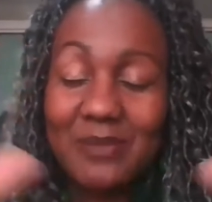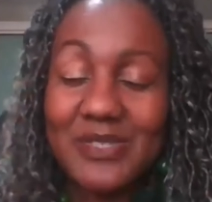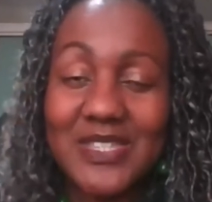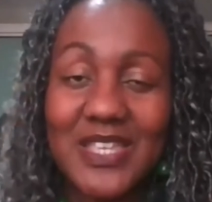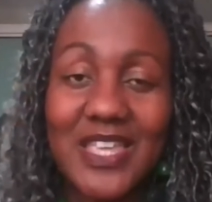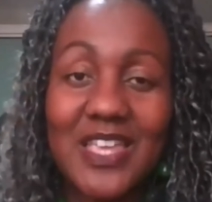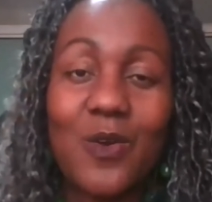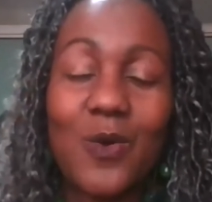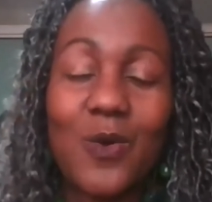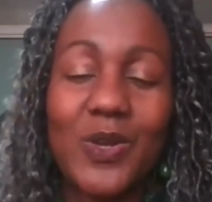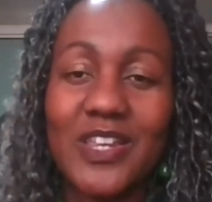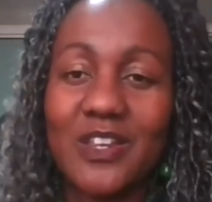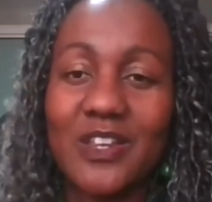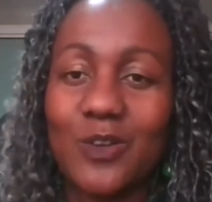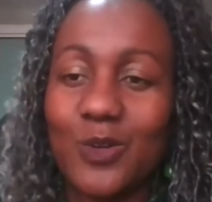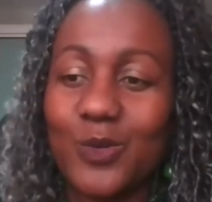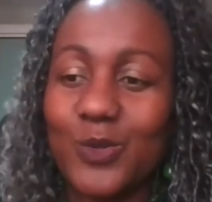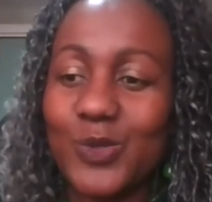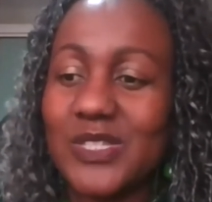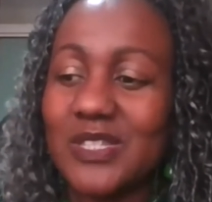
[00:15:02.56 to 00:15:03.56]
I'm saying all
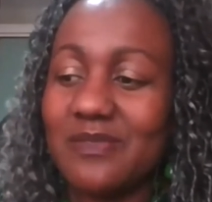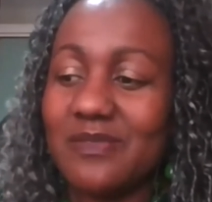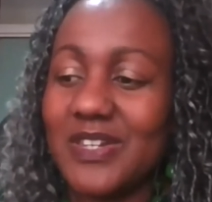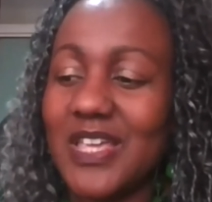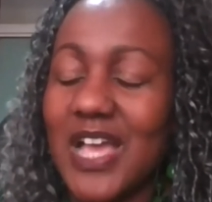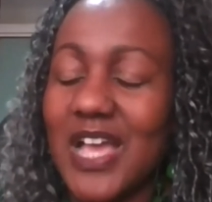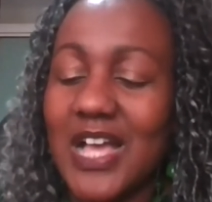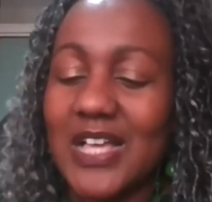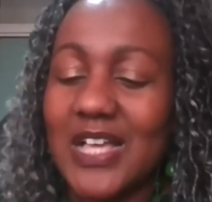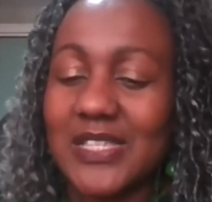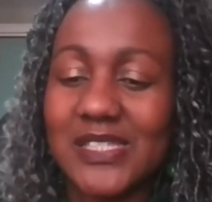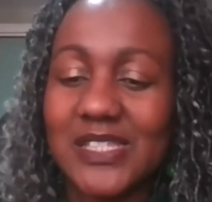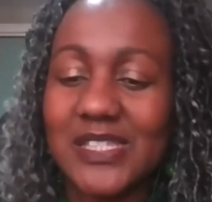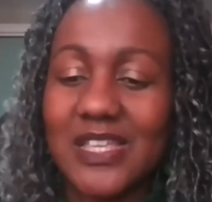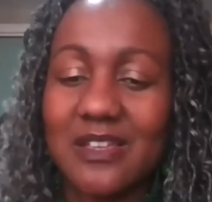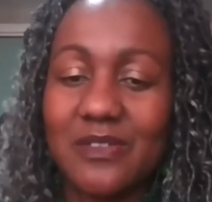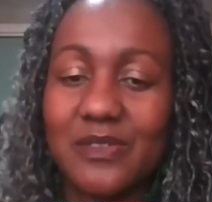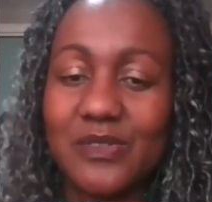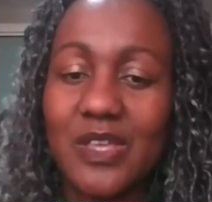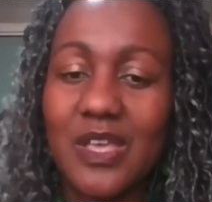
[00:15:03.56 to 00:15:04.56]
inclusively
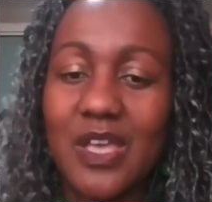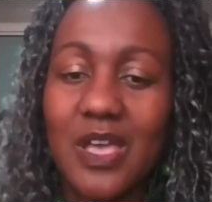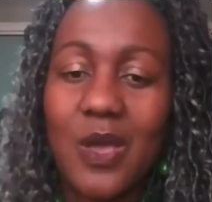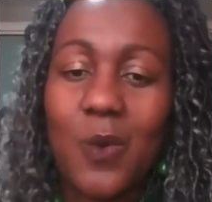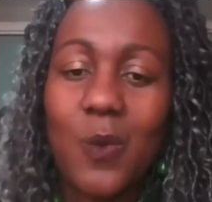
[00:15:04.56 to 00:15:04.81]
ourselves,